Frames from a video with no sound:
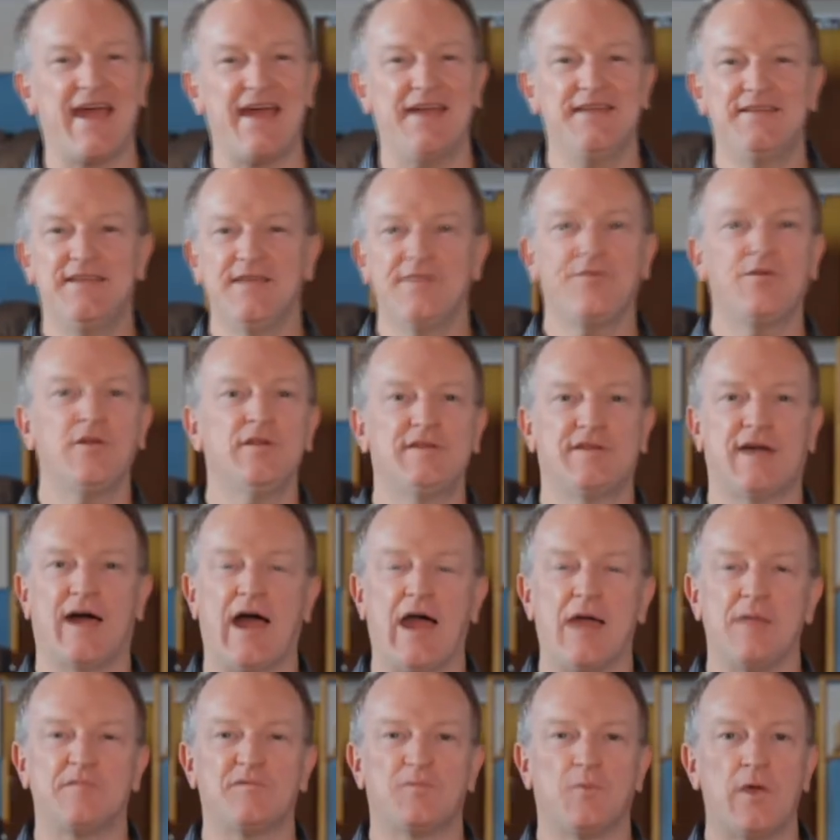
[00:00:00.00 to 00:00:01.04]
At different
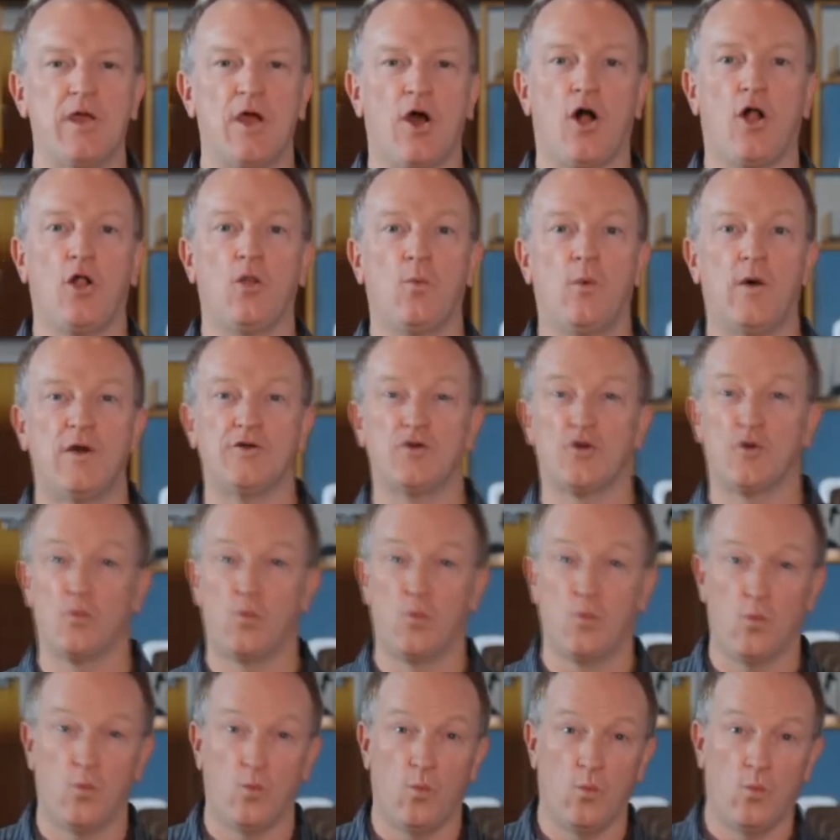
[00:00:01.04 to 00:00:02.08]
times, we all wonder
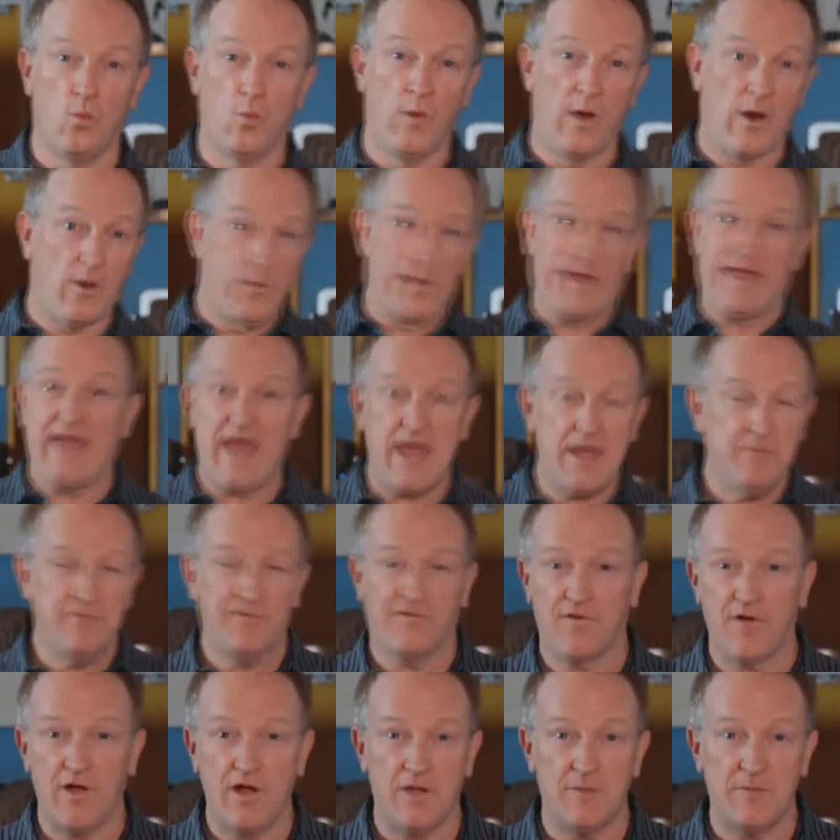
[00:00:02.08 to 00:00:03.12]
where we came
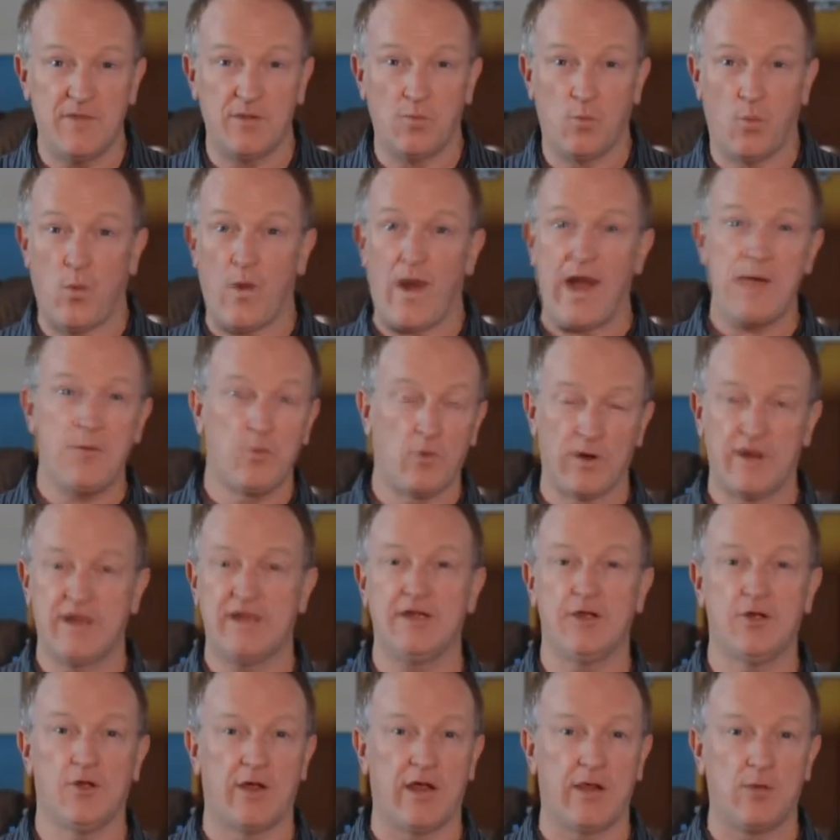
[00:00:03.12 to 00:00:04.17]
from and why we're
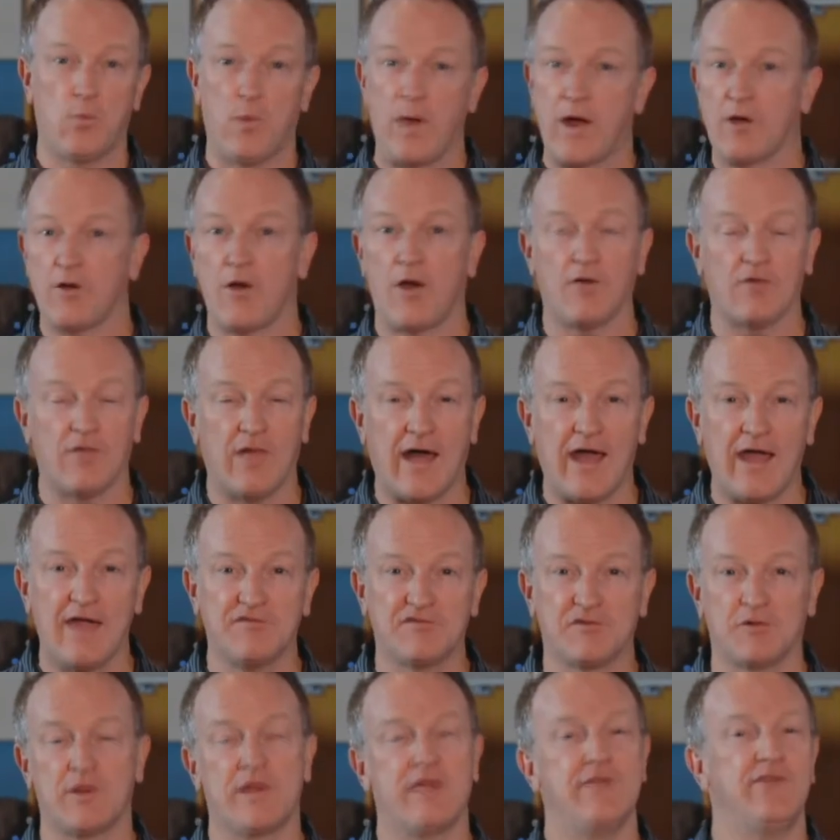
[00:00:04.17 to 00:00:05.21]
here and where our
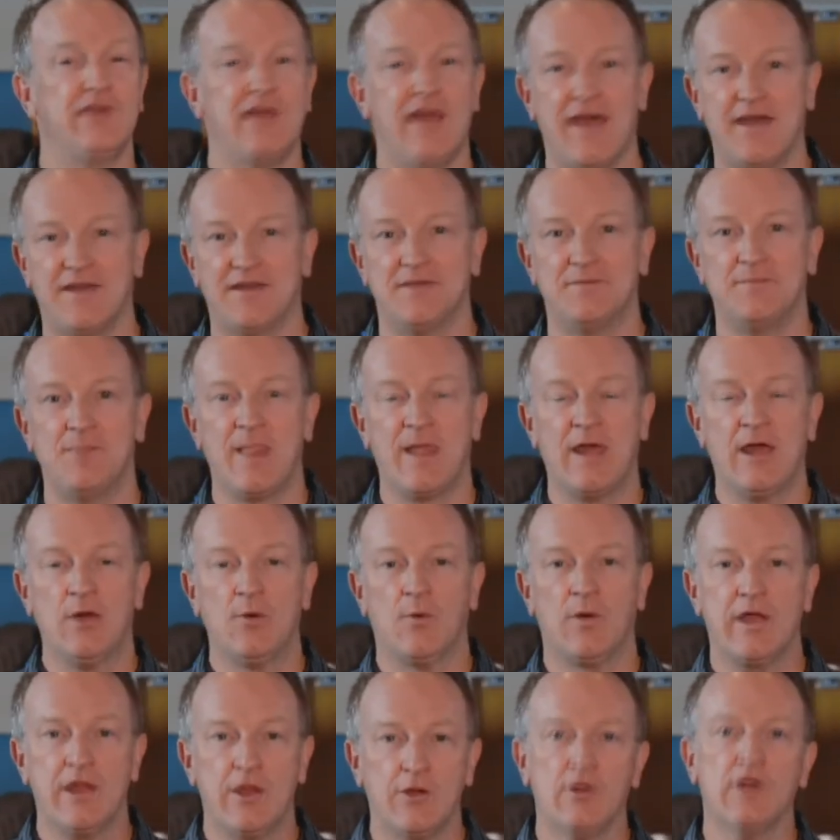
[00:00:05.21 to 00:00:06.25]
lives are even headed.
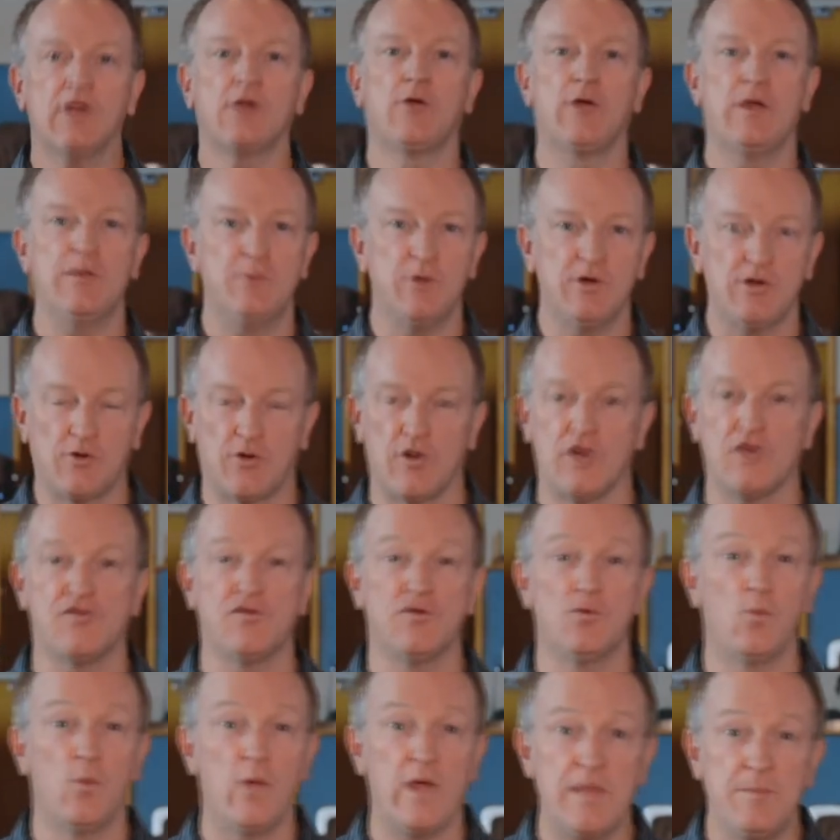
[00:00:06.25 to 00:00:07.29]
Well, here at Greenwood
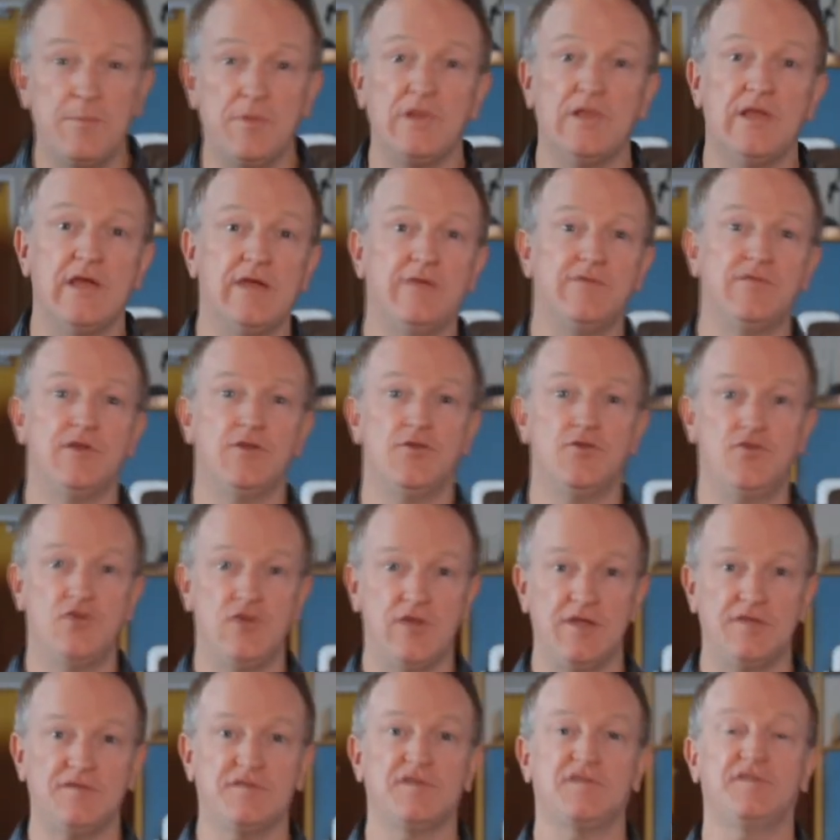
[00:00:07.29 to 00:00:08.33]
Christian, we believe that
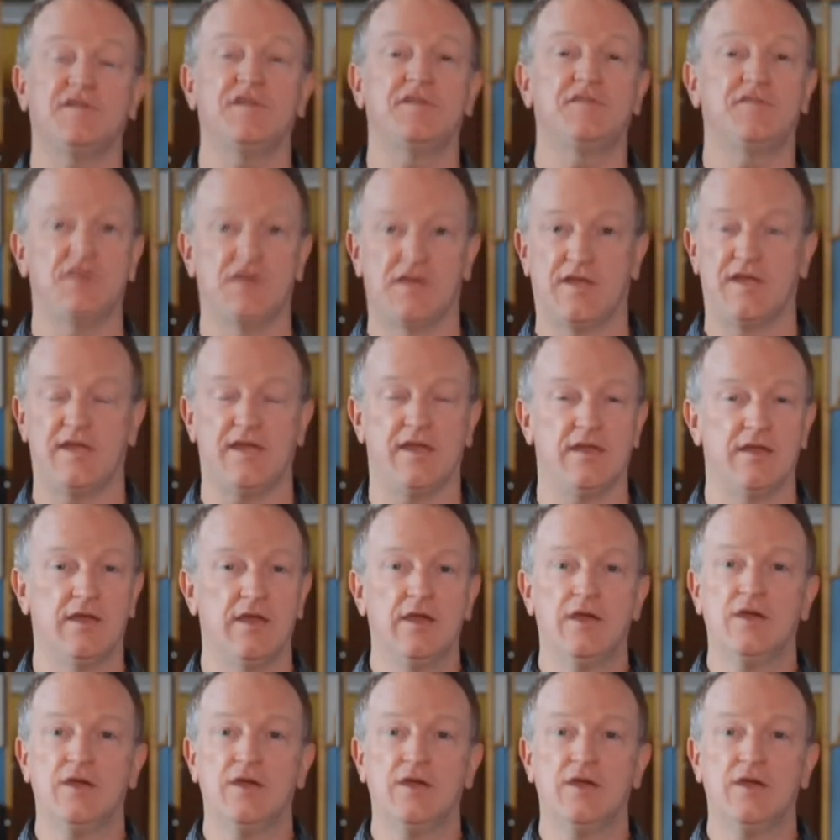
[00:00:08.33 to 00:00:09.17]
Jesus is the key